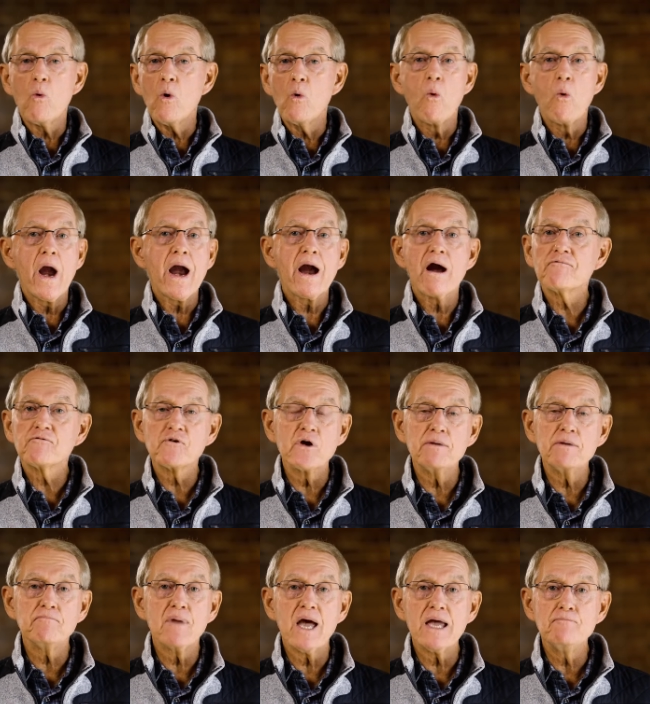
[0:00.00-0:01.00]
wherever
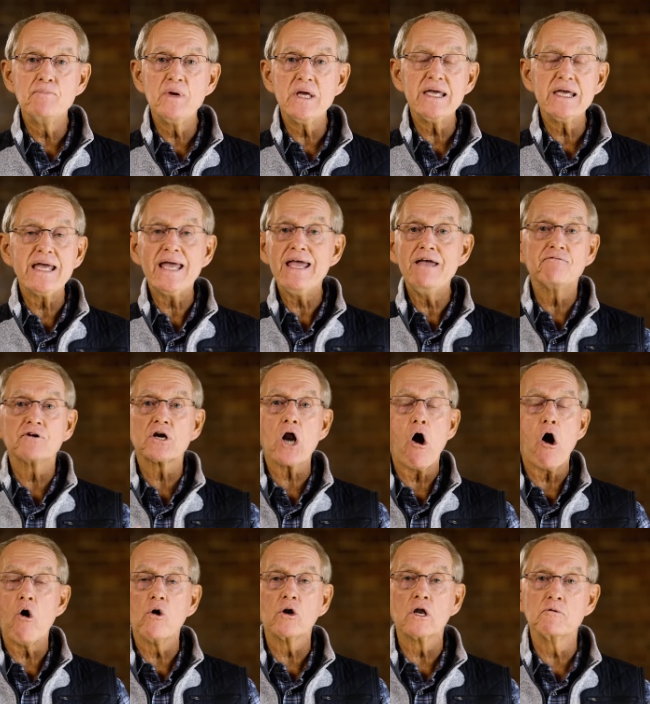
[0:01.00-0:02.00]
it may be, even
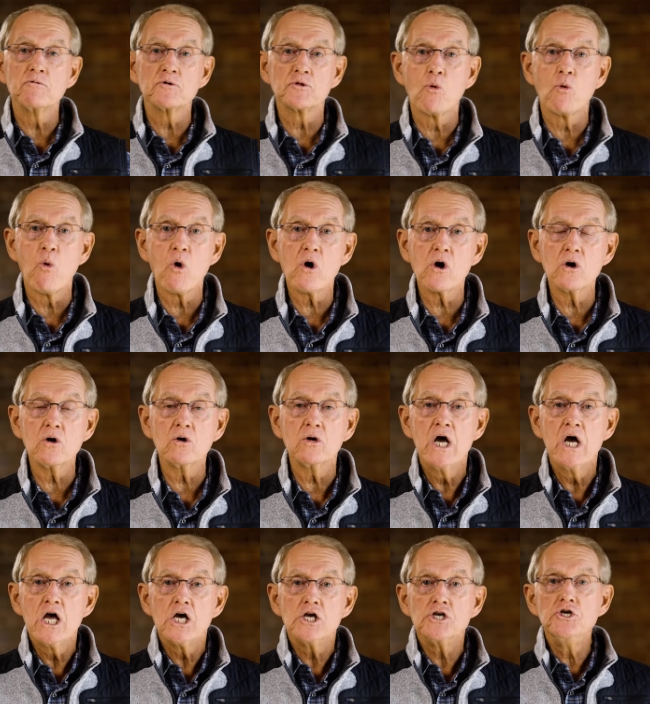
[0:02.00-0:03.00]
all over the world,
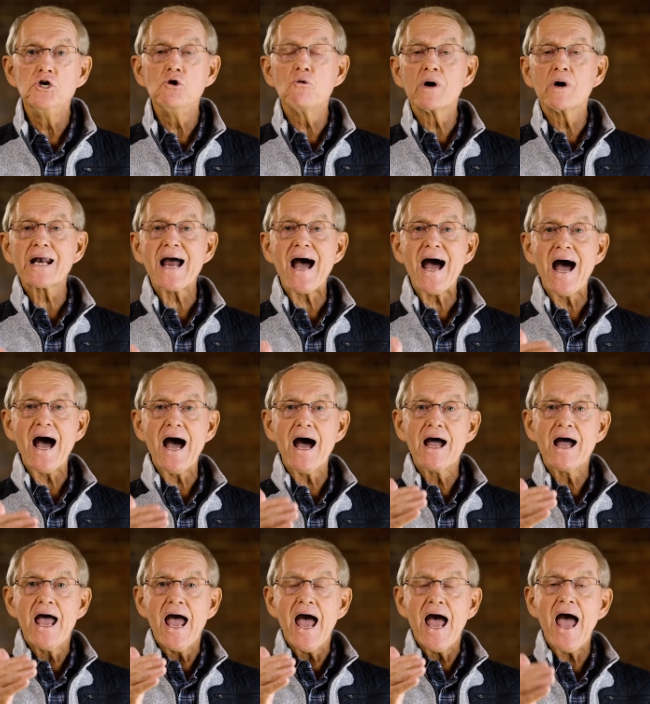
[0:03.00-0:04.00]
you and I
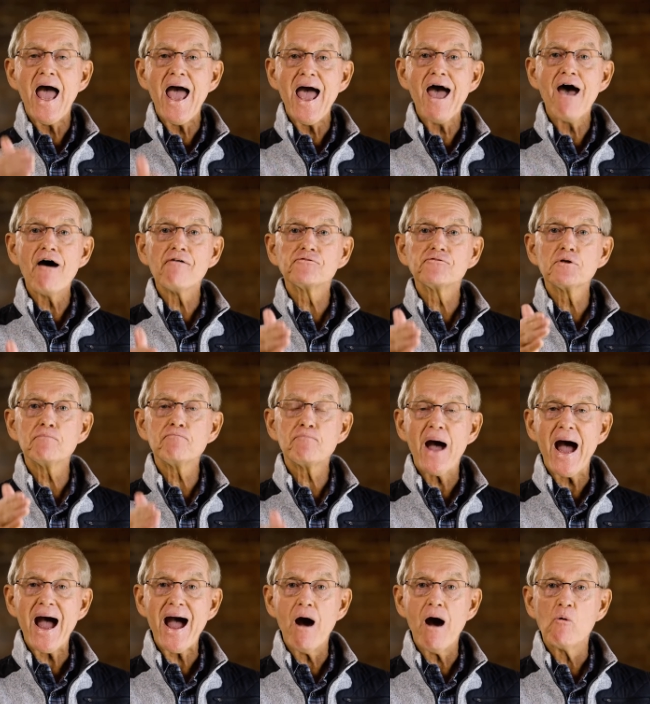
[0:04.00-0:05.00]
have the
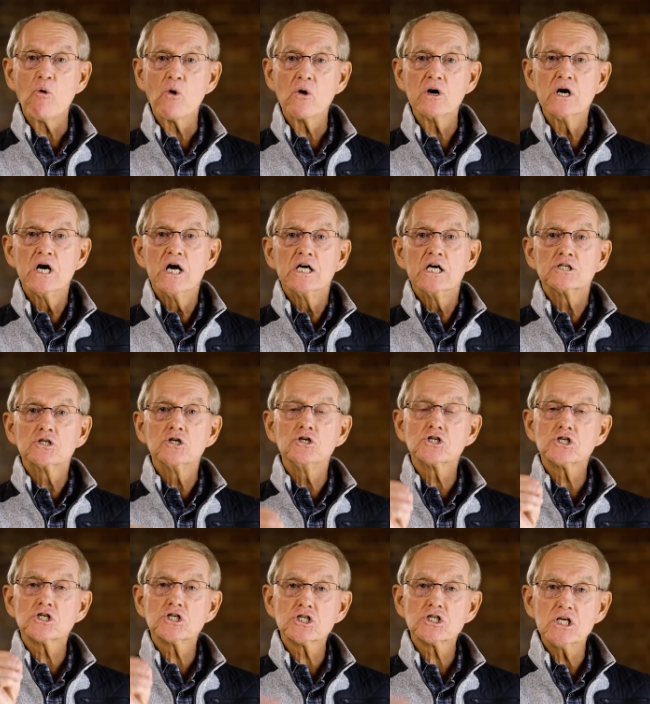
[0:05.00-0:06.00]
power to
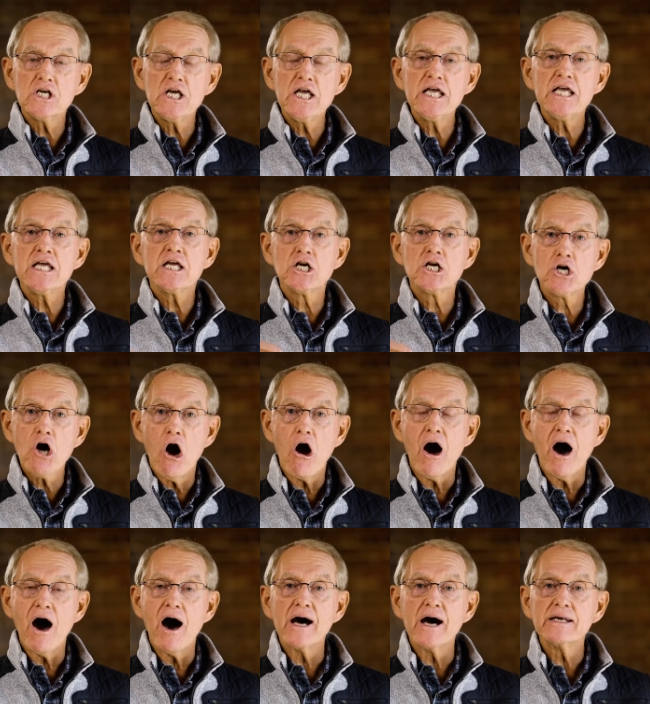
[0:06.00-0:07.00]
see
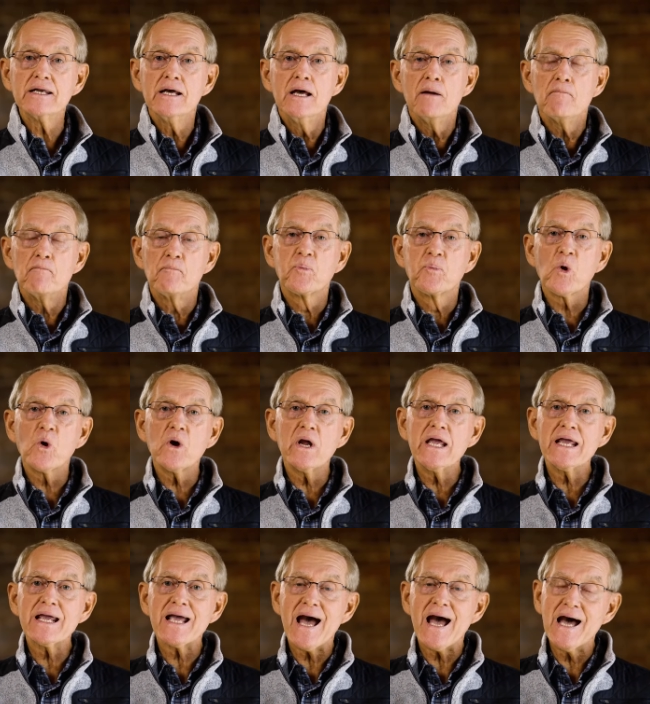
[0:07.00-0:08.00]
God
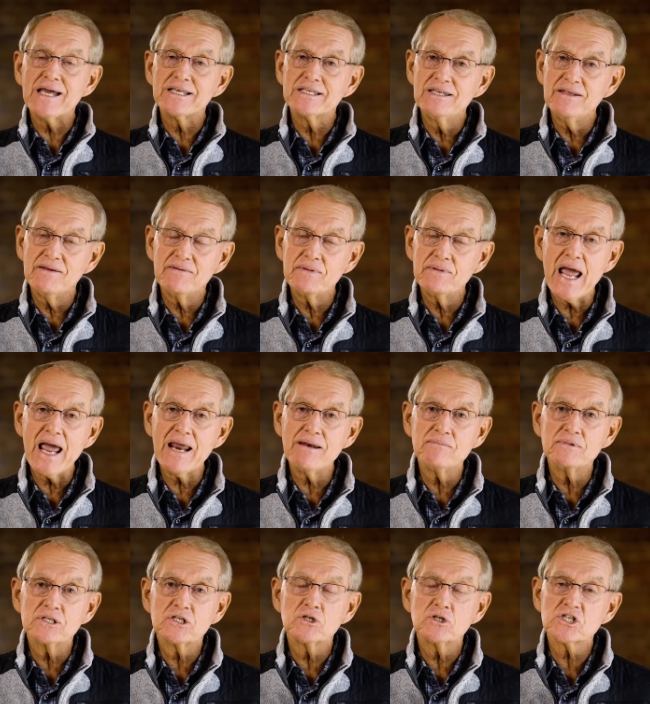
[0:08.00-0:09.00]
bring a,
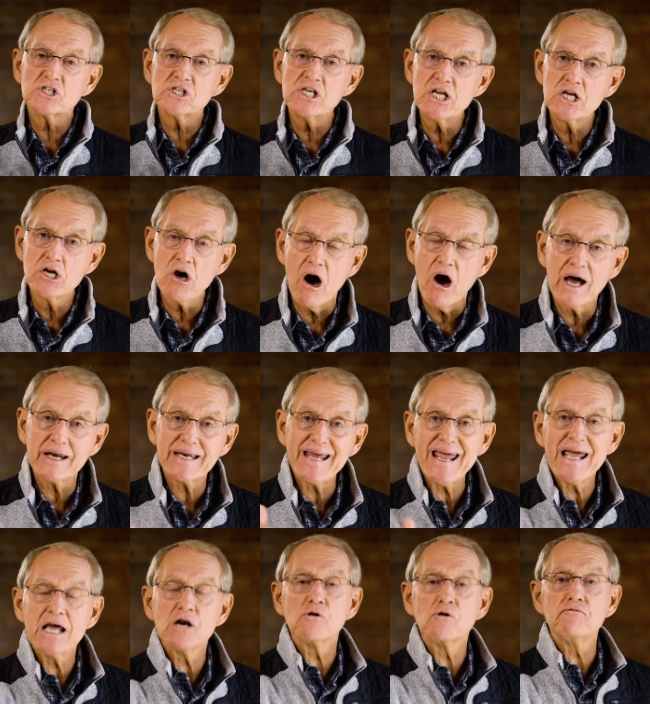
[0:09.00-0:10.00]
to see God
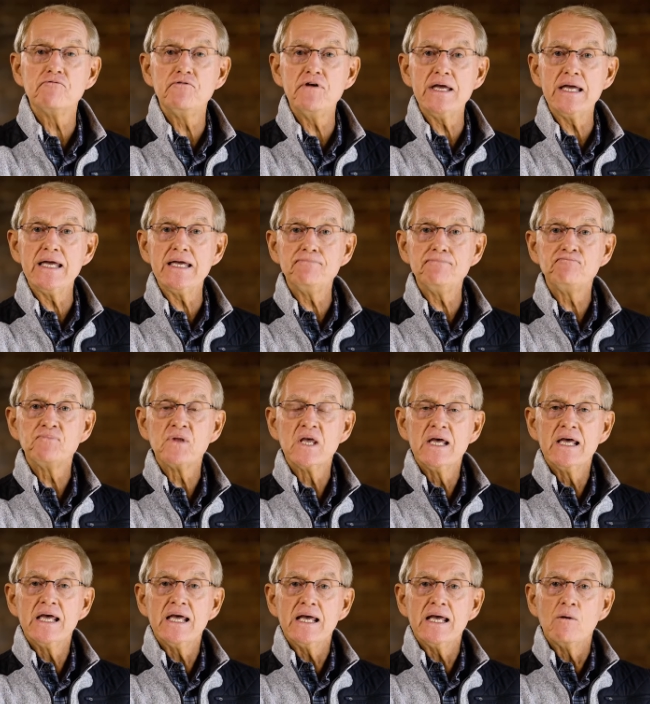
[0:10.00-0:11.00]
intervene
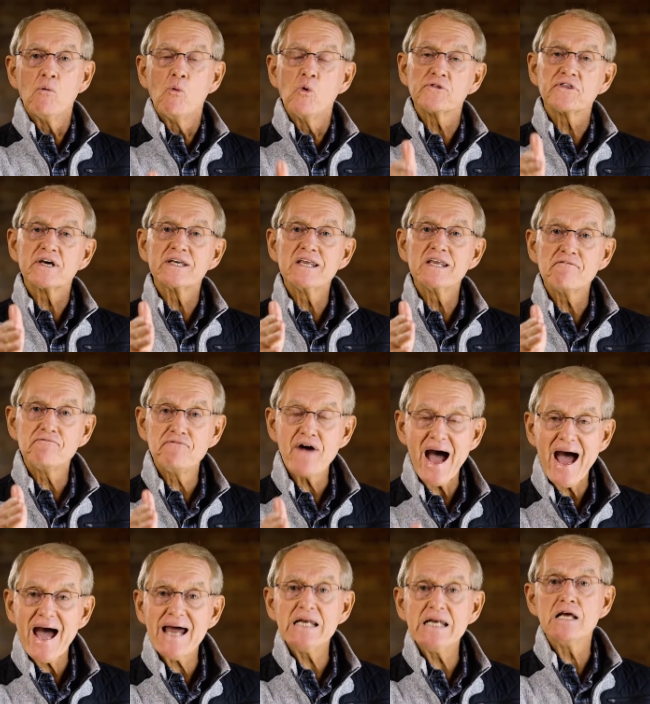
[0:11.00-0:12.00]
with a divine